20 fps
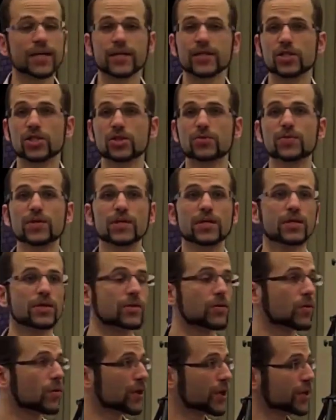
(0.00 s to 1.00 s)
that I can speak
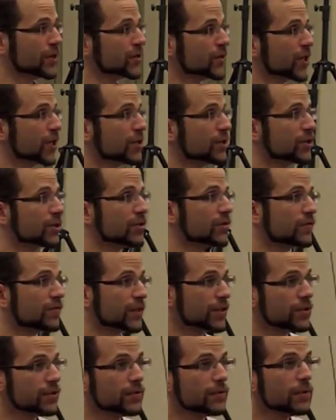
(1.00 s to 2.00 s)
at your organization or
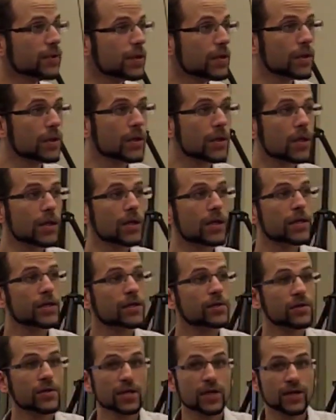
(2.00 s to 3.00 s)
venue.
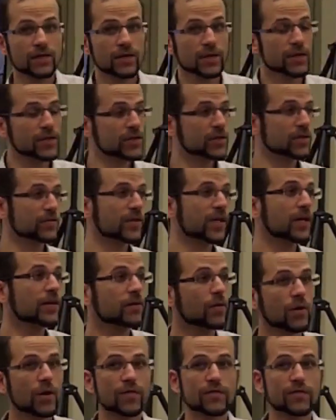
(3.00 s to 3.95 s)
You can have a list of that,